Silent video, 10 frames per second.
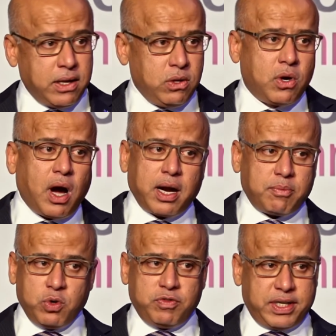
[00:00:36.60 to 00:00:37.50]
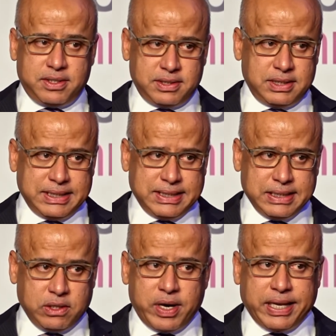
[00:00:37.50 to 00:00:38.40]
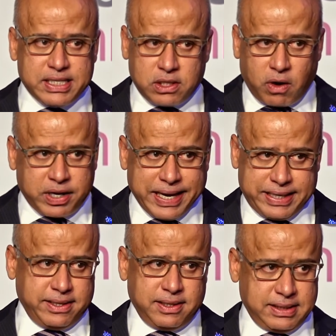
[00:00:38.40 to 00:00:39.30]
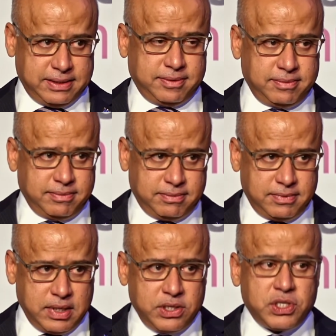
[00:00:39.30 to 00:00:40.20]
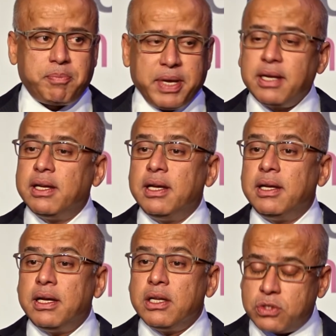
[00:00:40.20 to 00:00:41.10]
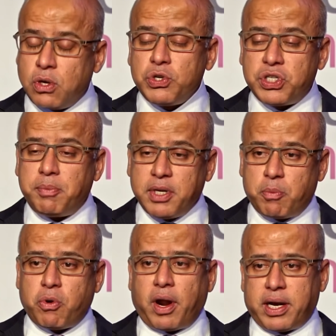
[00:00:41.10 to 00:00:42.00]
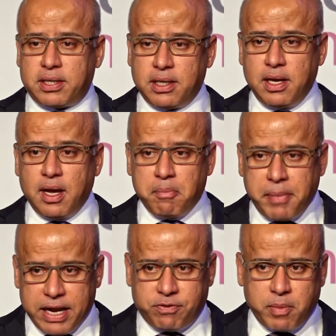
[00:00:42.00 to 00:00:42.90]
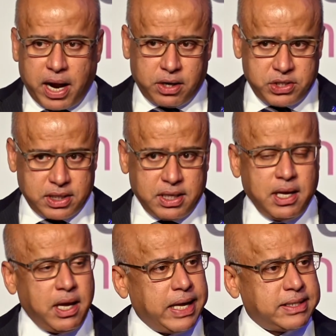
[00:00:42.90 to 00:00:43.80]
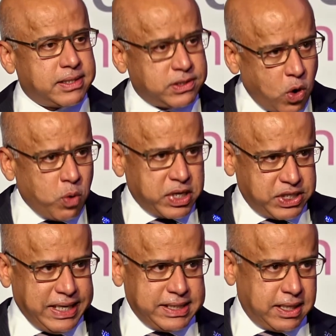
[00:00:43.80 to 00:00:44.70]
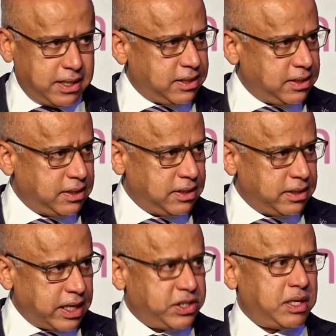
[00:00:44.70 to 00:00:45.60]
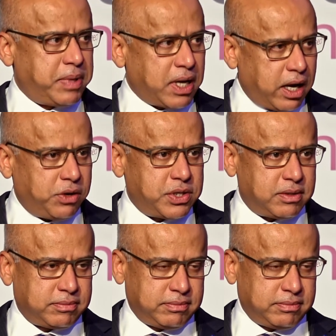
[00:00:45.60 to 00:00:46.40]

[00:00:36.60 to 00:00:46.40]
You can't move it, or at least not yet. Shipping, so shipping a product made from hydrogen is so much easier than shipping hydrogen.